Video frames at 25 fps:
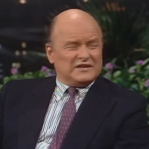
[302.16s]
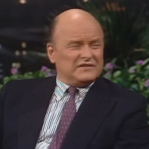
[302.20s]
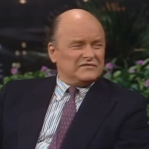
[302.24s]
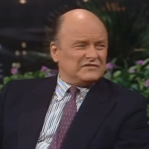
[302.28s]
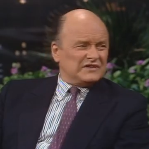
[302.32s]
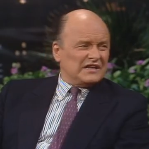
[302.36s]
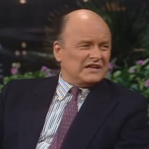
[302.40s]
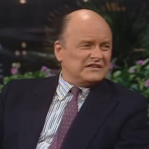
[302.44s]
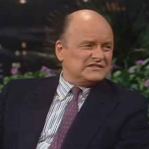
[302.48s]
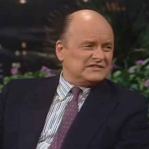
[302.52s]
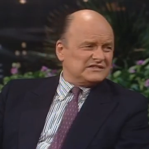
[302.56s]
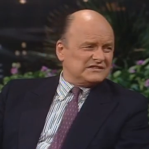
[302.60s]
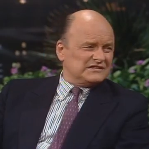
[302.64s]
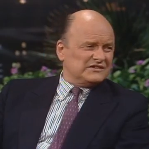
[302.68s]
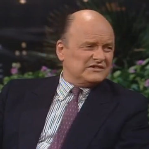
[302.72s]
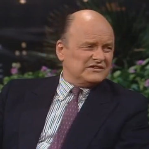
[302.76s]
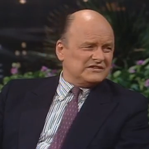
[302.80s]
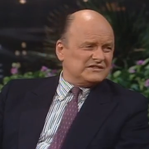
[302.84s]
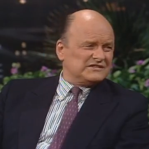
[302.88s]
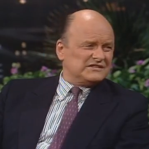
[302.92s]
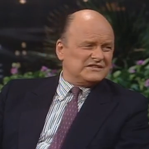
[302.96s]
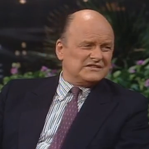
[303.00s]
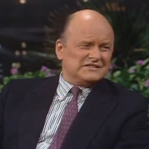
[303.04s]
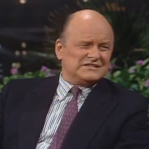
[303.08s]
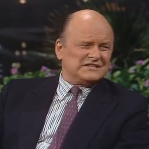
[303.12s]
done series,
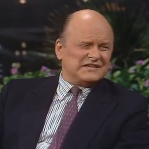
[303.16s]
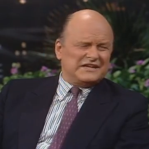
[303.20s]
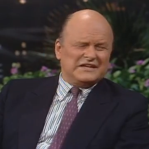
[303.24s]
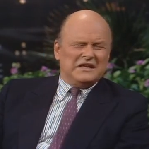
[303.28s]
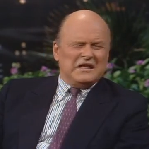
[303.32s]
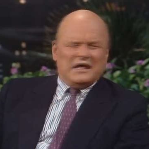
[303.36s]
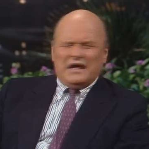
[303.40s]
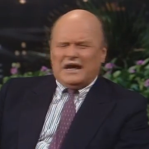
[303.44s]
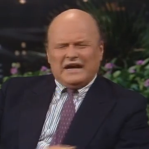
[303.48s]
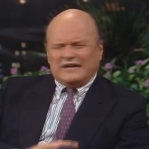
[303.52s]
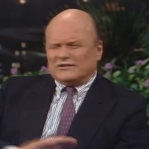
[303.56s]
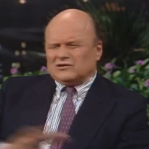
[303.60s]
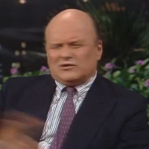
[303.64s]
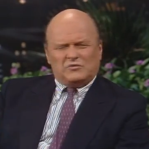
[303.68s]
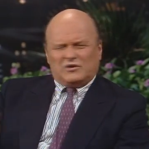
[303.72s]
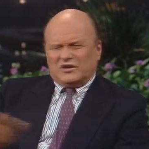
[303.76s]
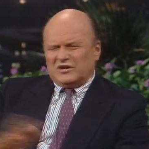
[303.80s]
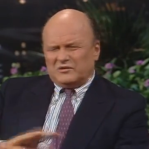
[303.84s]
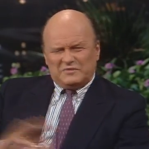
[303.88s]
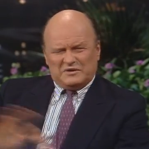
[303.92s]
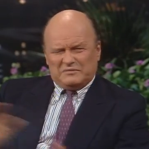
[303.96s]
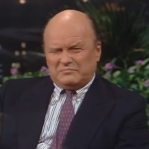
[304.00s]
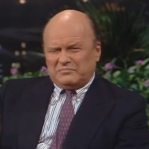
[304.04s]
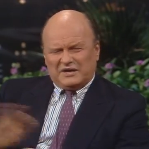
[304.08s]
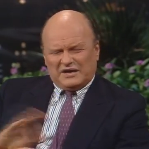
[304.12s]
they say, I don't want to
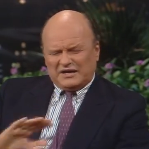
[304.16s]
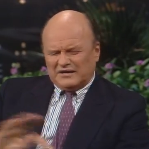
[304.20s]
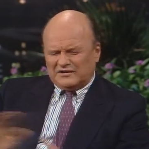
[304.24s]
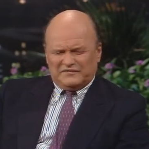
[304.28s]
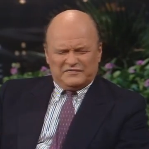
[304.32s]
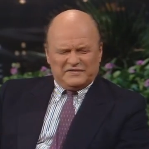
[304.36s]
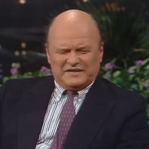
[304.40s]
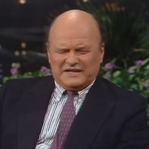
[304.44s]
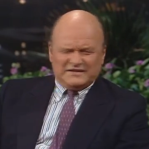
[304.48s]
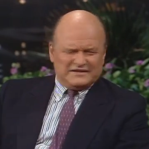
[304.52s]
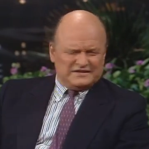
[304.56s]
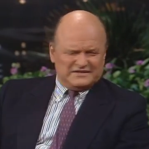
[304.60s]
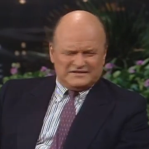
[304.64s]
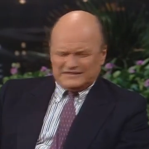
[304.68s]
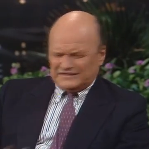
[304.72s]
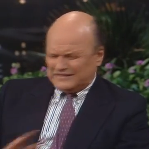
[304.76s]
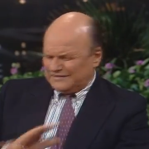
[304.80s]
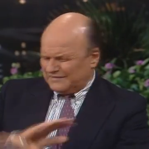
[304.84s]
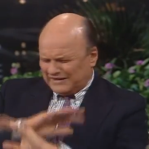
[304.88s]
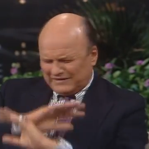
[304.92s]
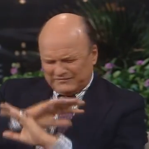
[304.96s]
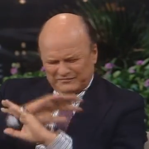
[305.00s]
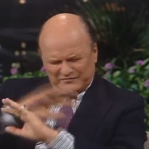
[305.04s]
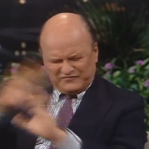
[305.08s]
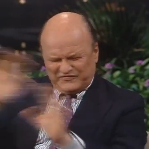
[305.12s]
be part of that.
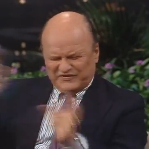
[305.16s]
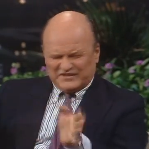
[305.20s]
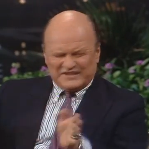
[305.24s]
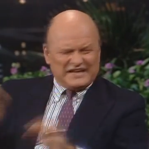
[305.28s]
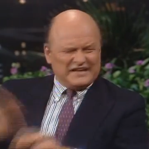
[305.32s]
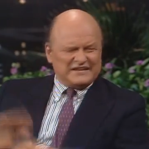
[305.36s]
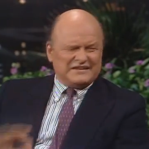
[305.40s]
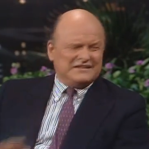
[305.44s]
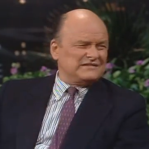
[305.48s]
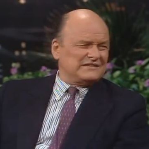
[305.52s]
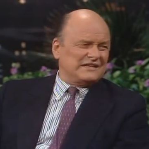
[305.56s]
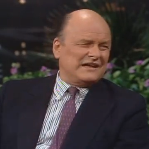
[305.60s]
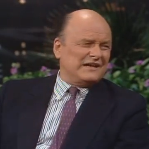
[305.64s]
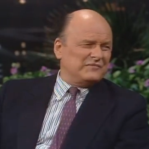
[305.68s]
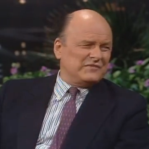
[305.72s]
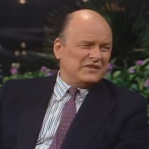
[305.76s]
Forget it. I'm not